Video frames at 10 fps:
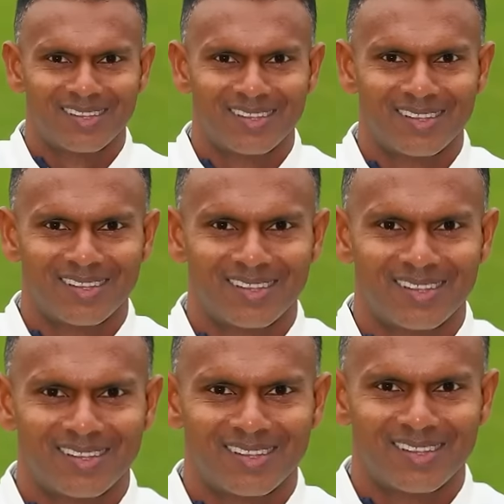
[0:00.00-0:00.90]
And it
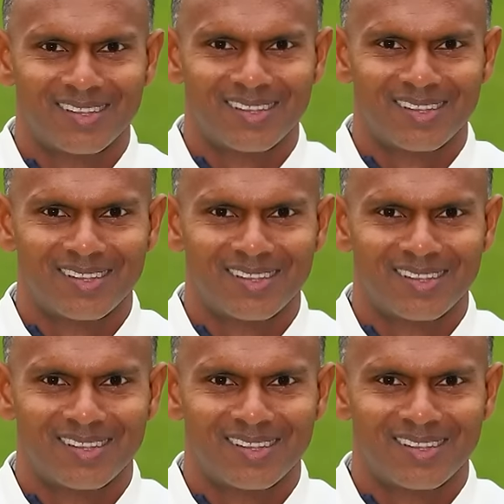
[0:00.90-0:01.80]
sounded so much like my
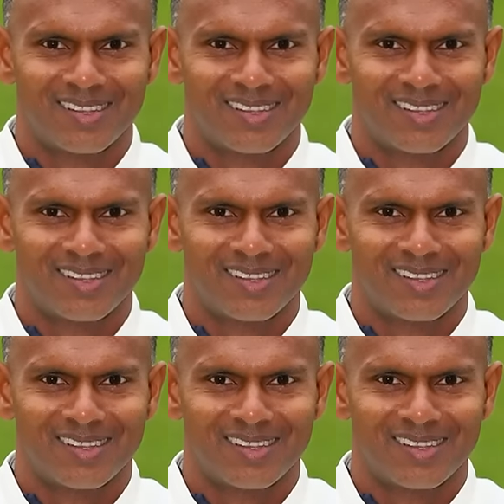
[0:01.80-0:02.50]
own. Yeah, there he is.